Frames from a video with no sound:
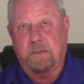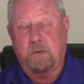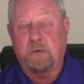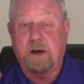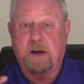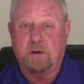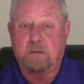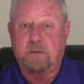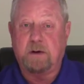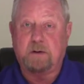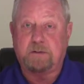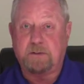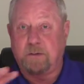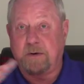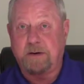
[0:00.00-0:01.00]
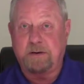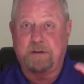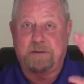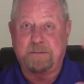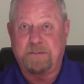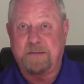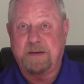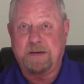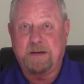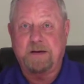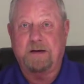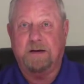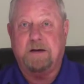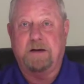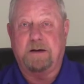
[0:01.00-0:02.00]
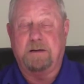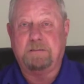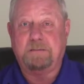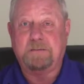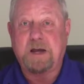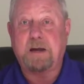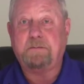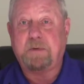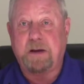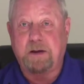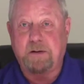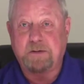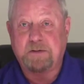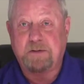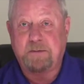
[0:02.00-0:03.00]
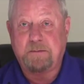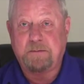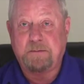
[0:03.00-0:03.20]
we had reel-to-reel tape players,